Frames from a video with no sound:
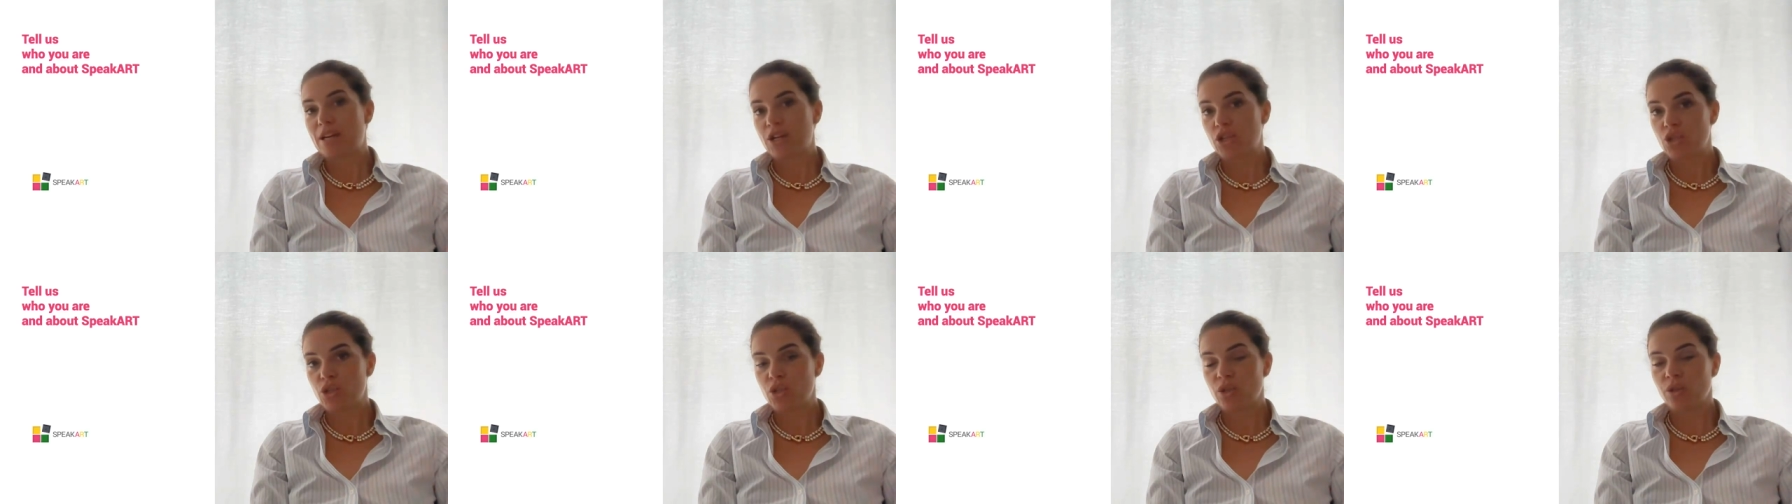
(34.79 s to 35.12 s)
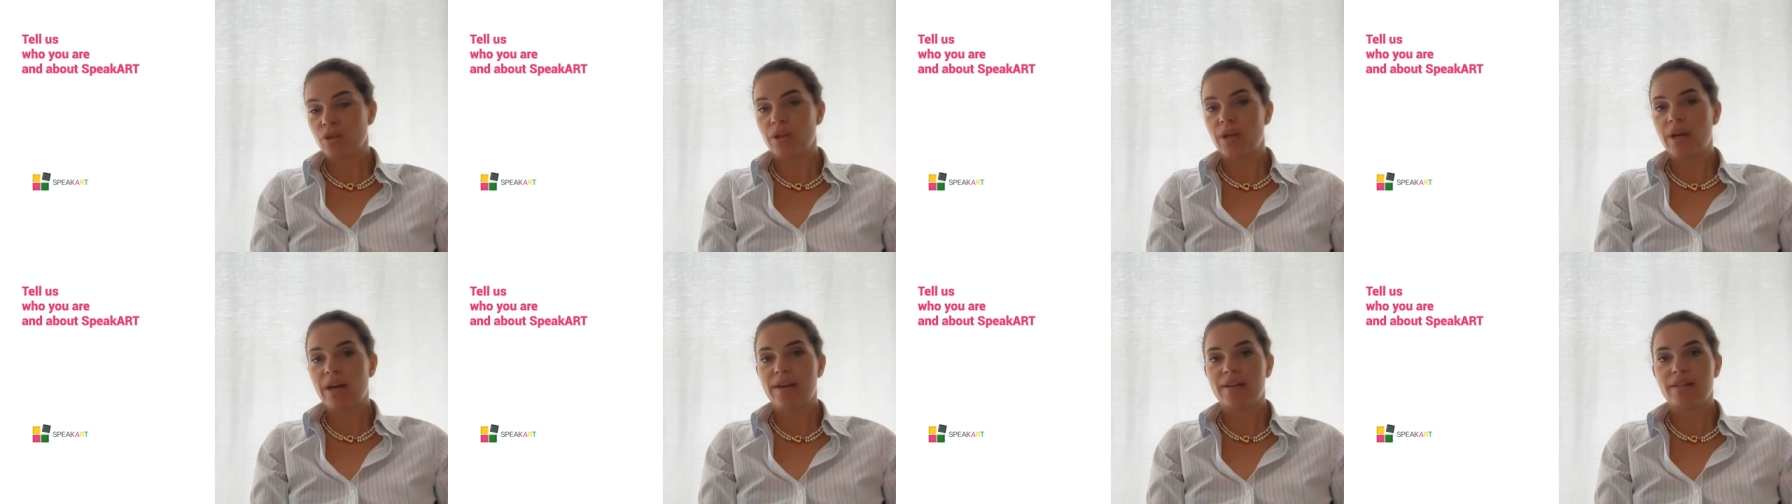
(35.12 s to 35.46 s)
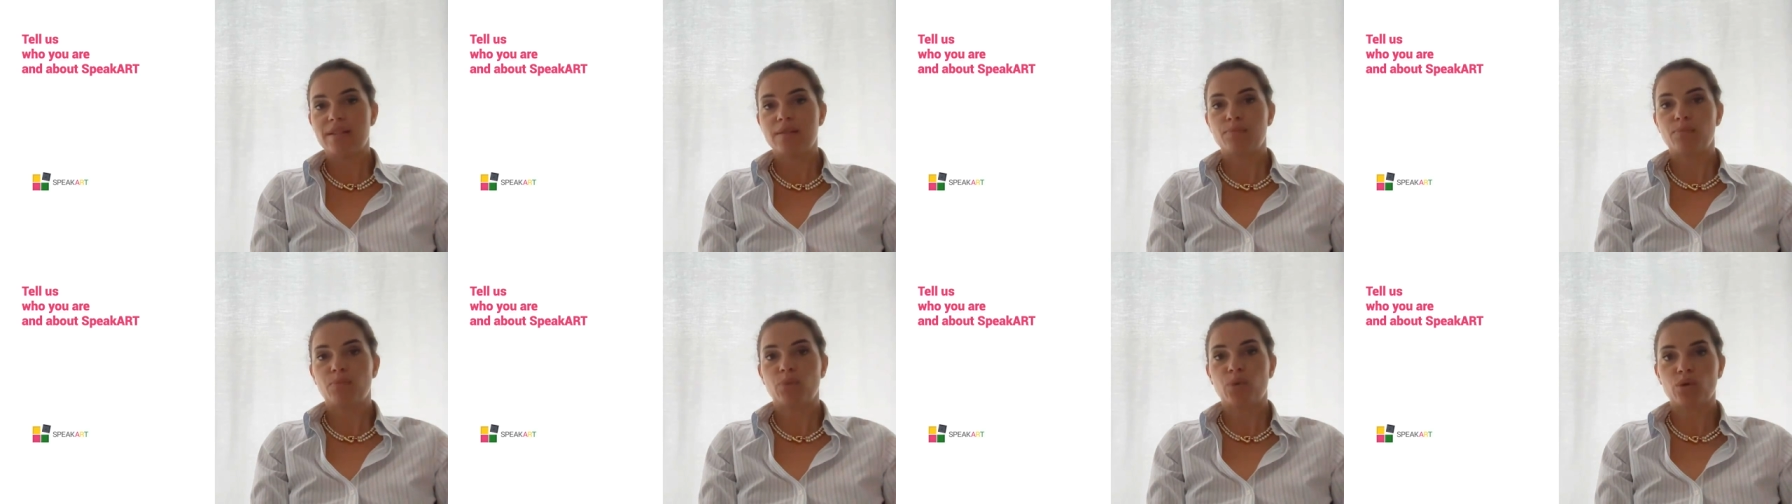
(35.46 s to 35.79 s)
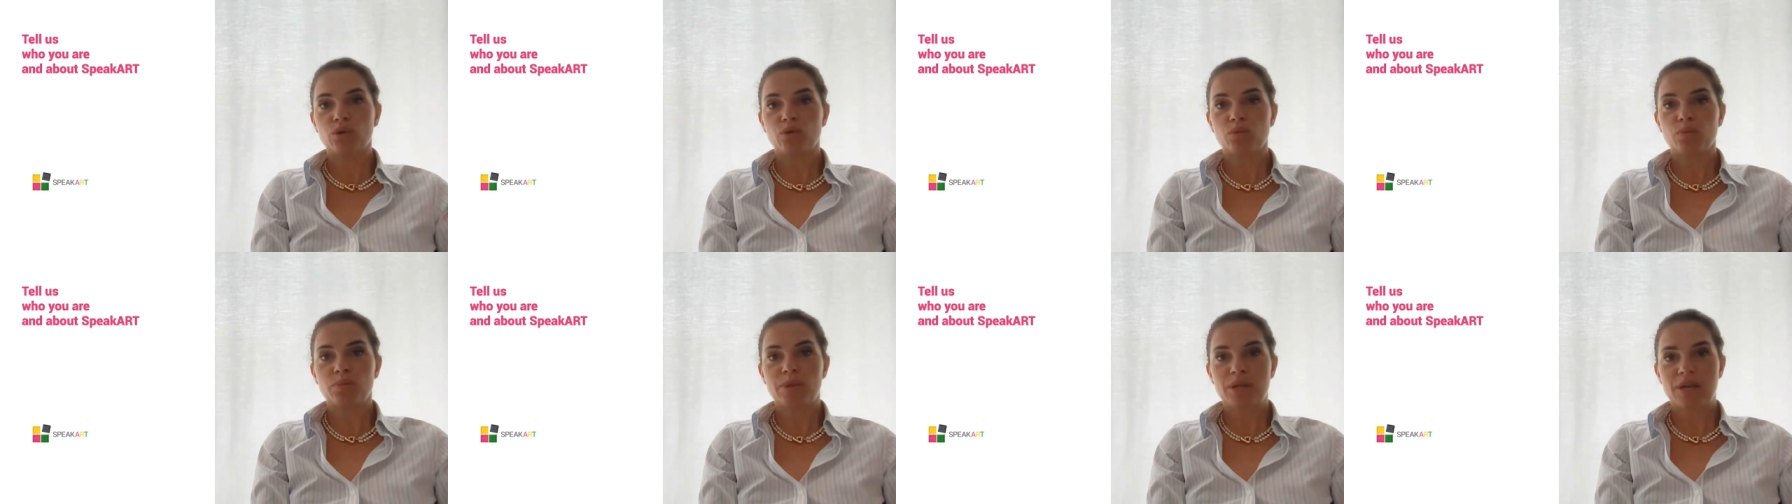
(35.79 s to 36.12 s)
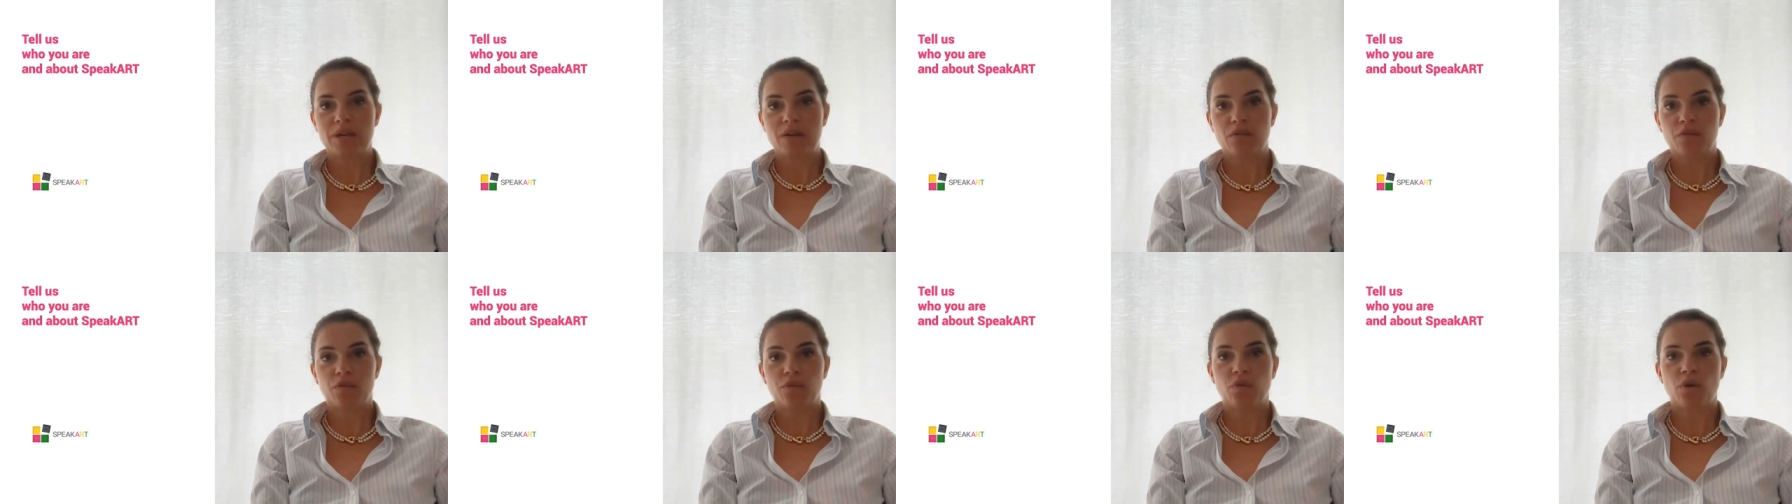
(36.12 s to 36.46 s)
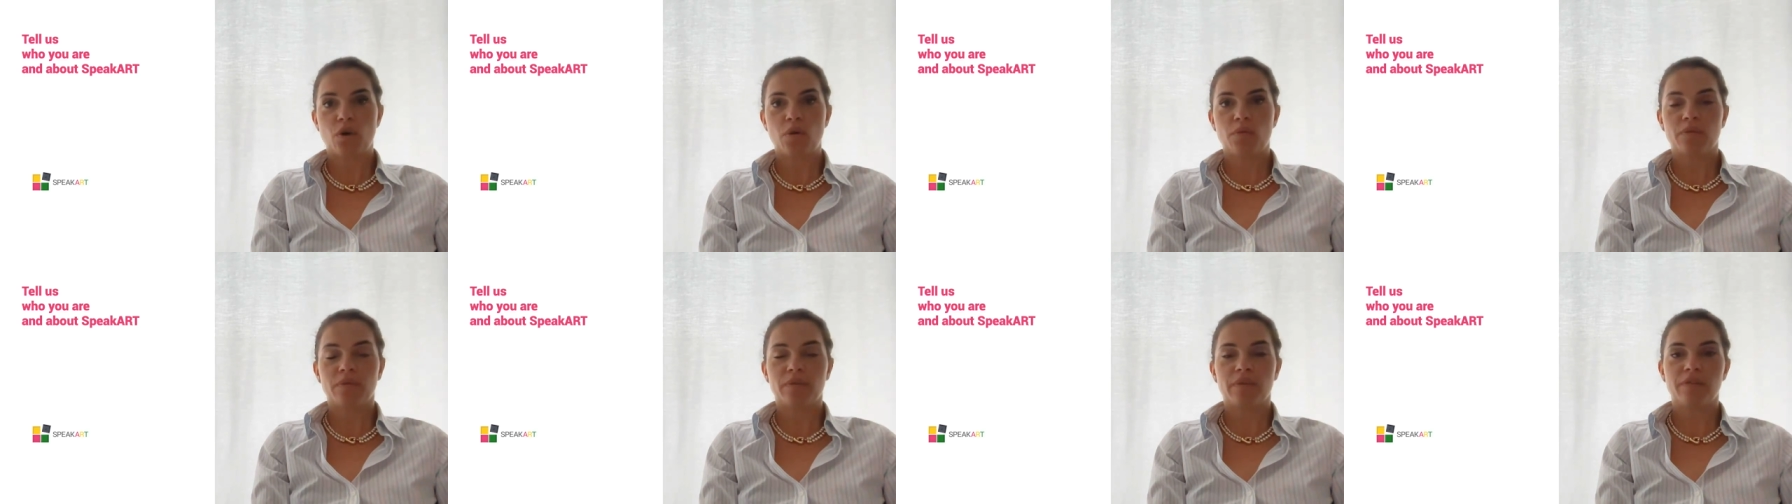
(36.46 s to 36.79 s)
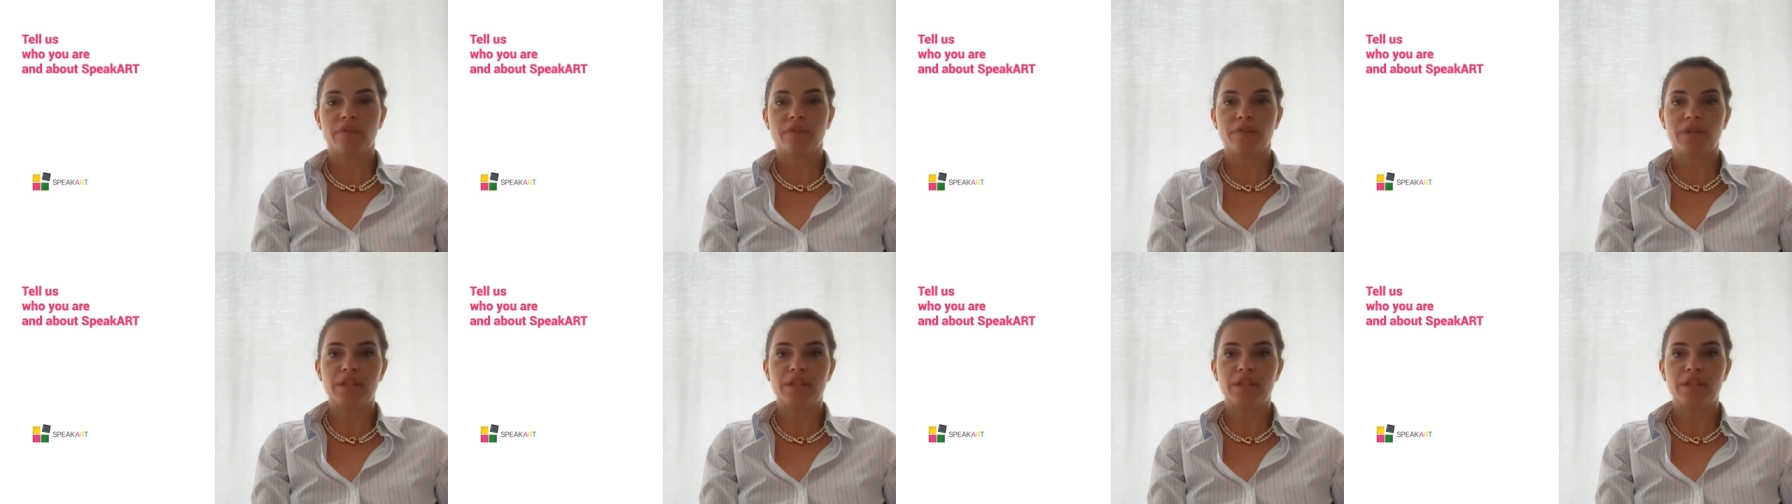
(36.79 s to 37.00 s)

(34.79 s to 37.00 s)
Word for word: passion has brought me from the